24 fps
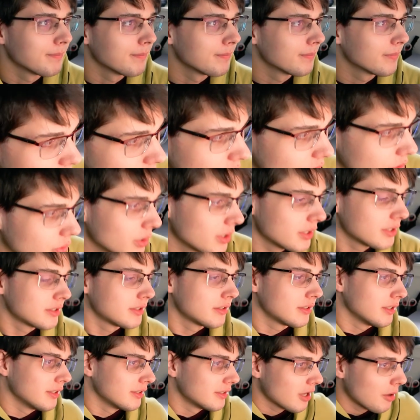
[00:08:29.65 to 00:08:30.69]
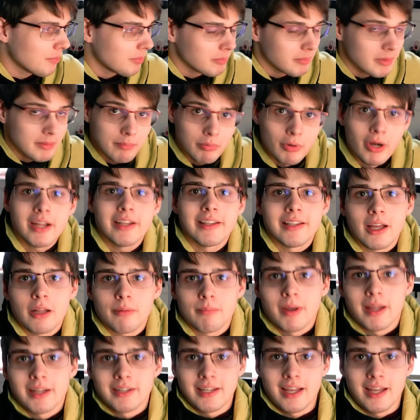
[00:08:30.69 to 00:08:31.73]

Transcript: So Todoist is helping me break down my